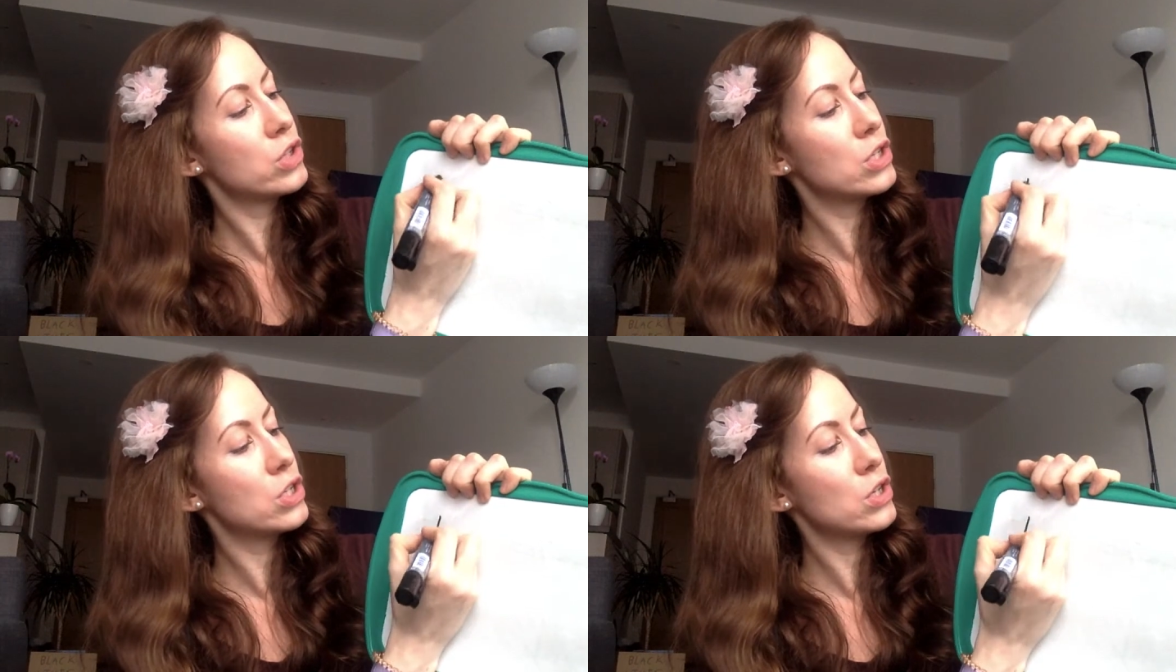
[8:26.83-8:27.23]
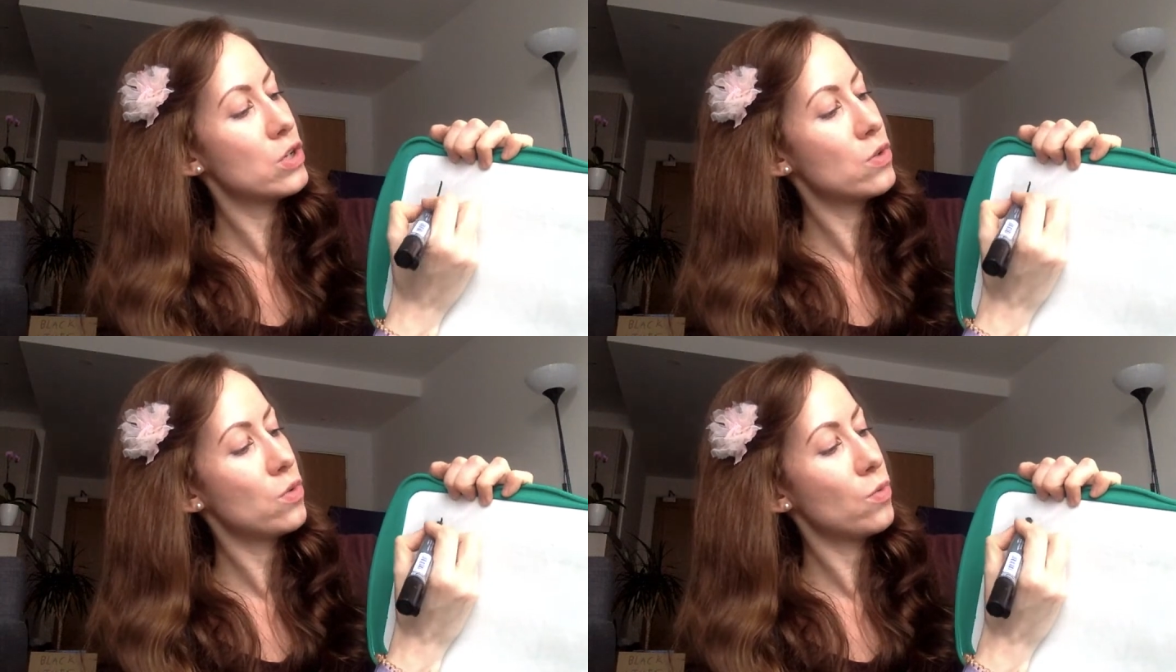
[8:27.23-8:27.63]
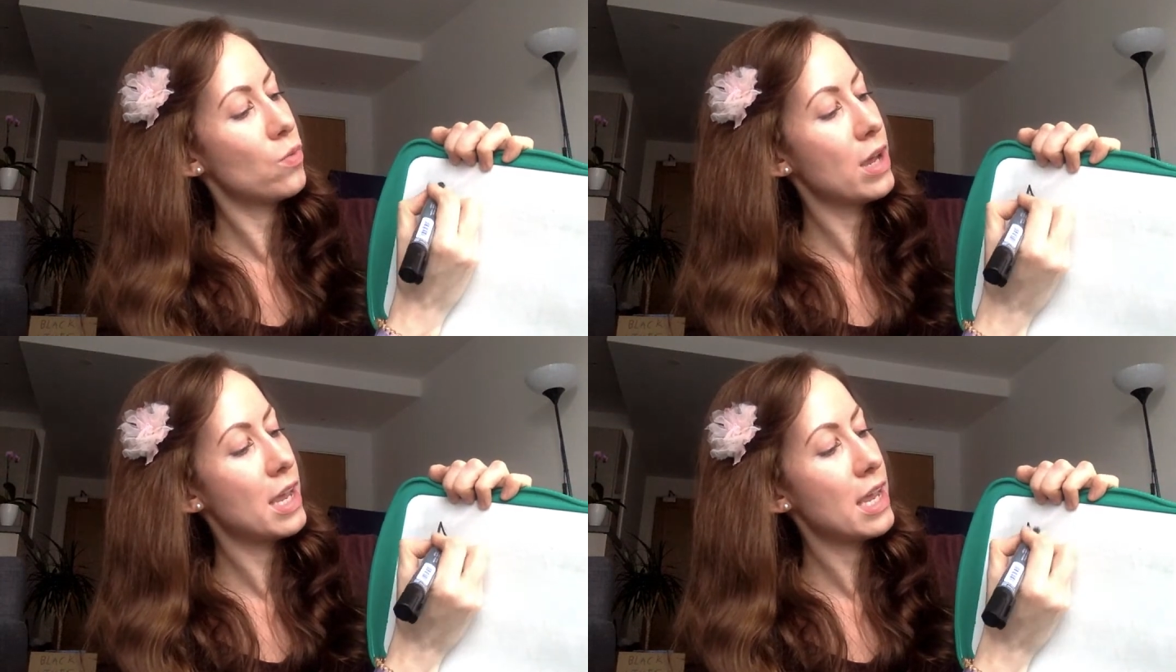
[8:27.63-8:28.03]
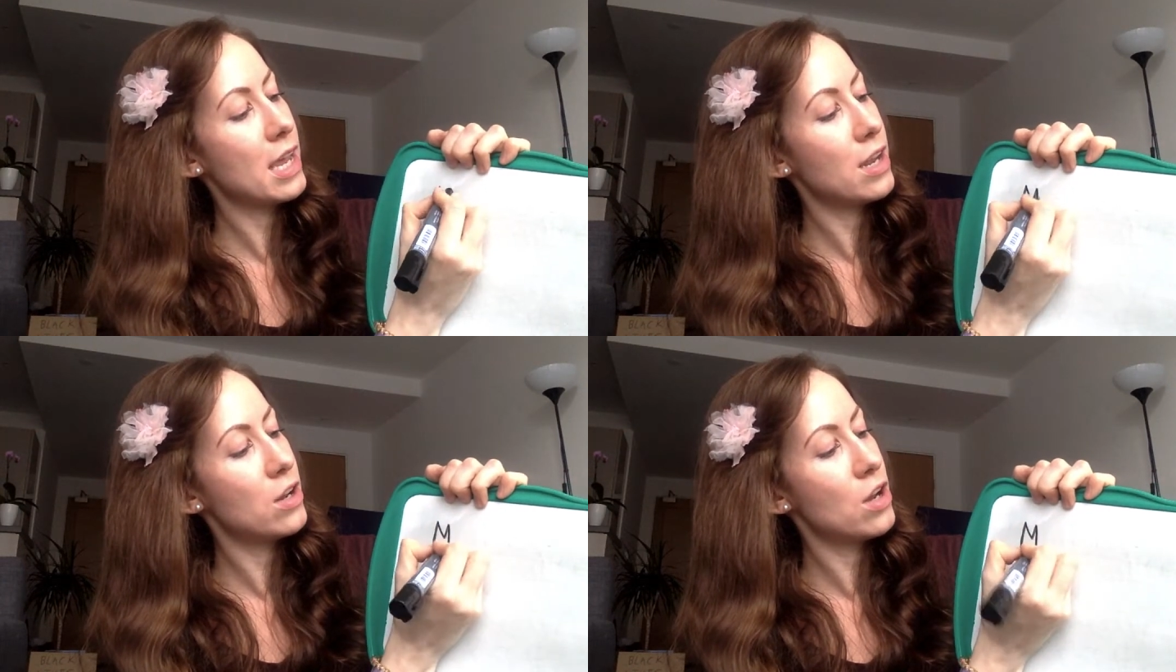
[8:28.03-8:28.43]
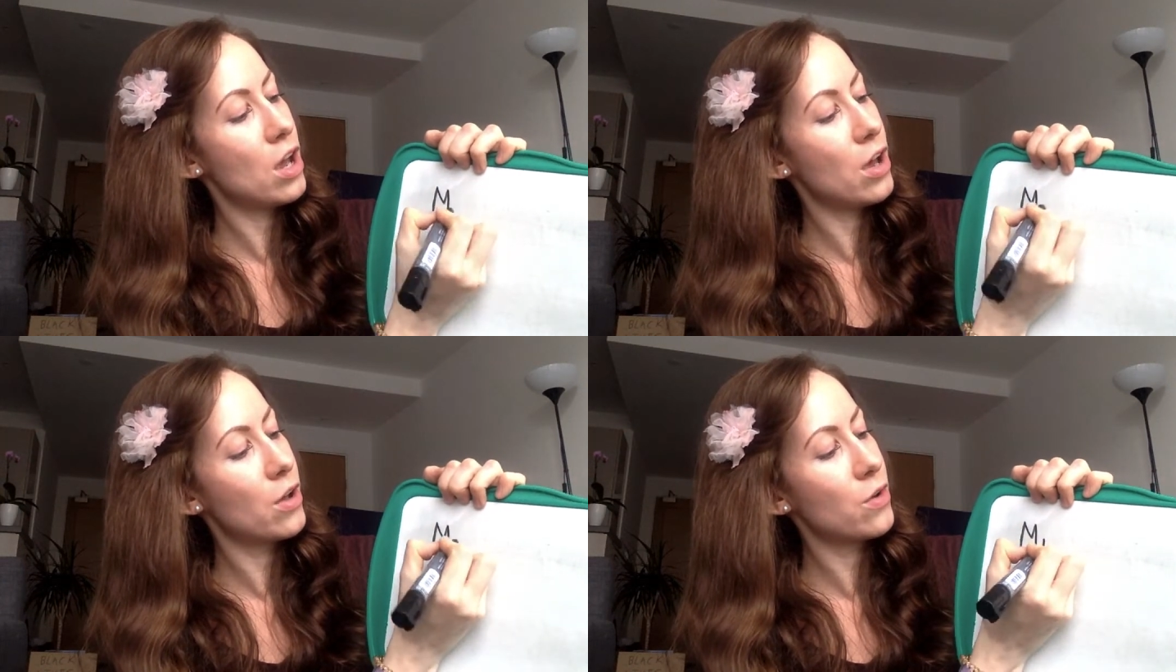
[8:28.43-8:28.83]
do we
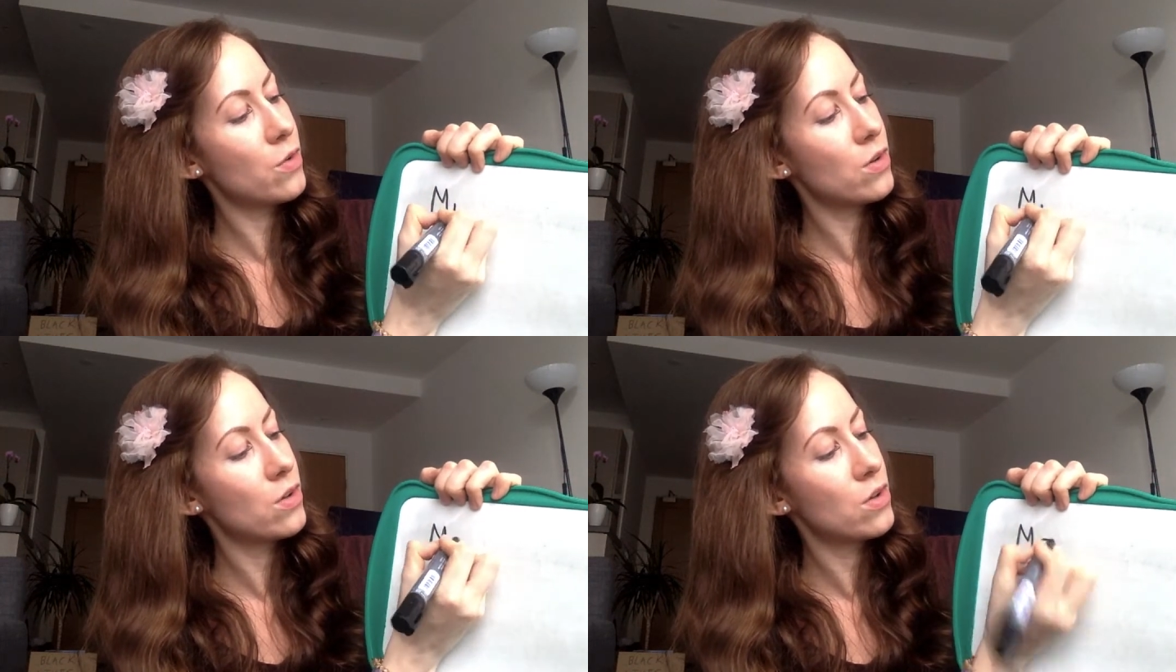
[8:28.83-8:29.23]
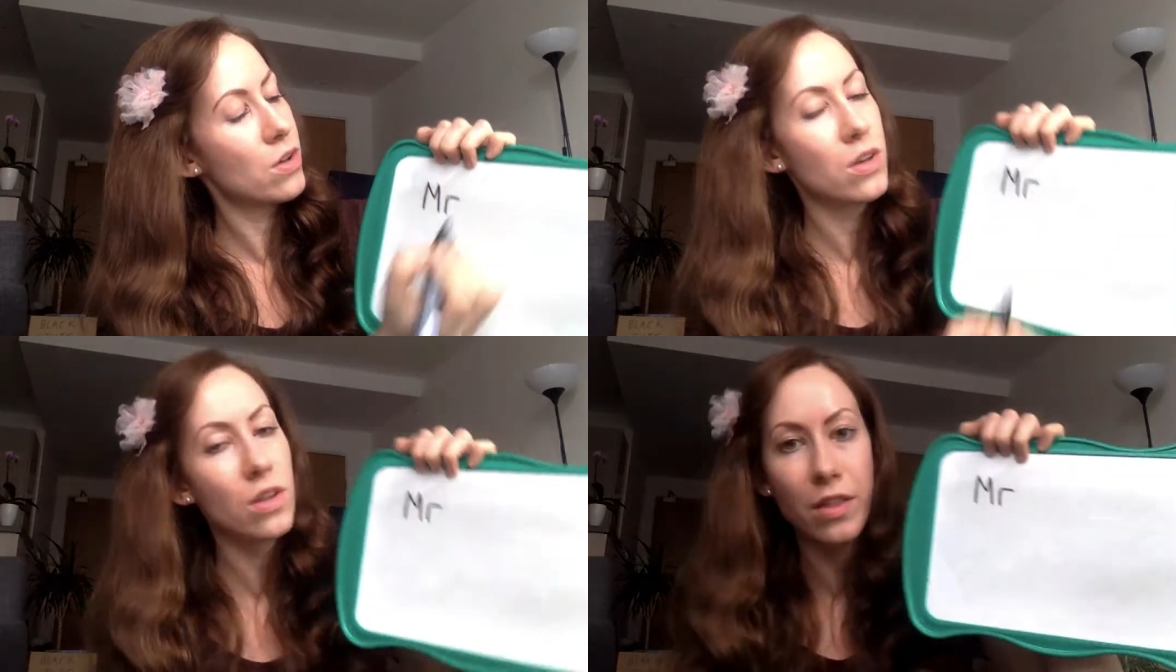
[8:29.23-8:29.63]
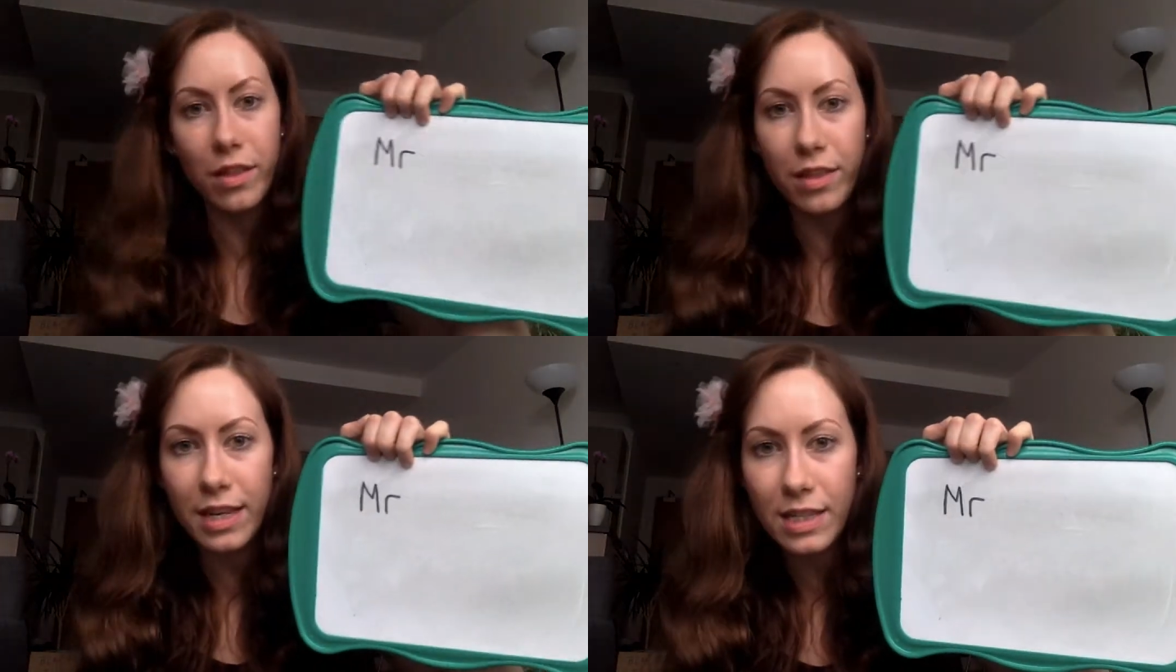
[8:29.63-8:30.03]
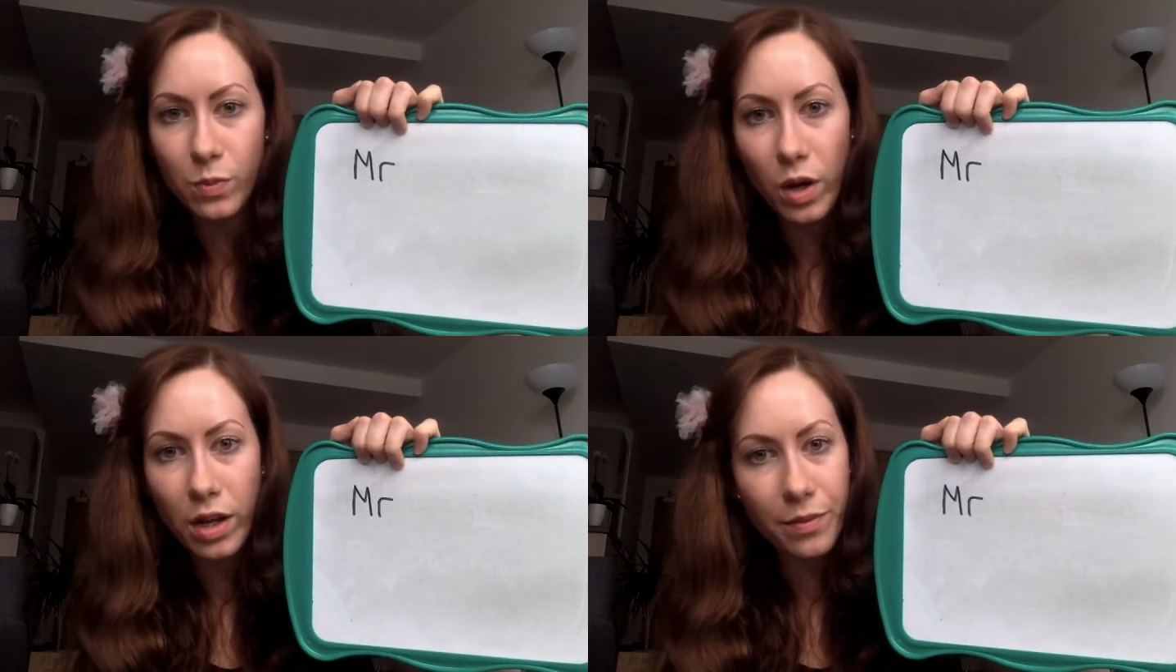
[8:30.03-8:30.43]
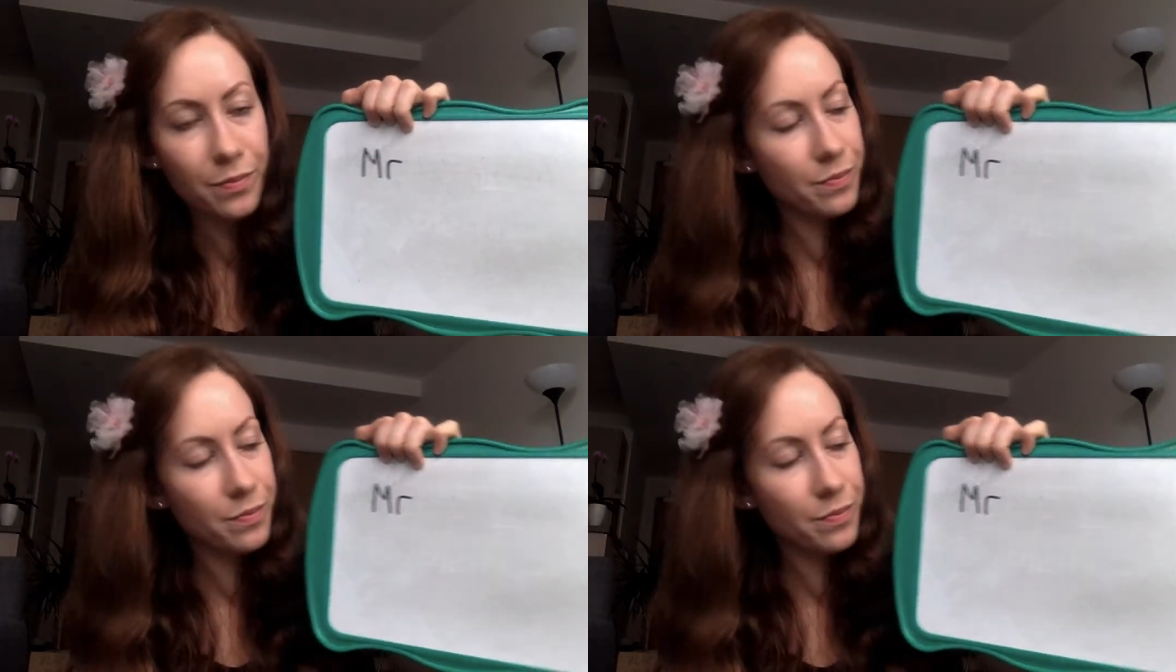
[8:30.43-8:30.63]
know this one?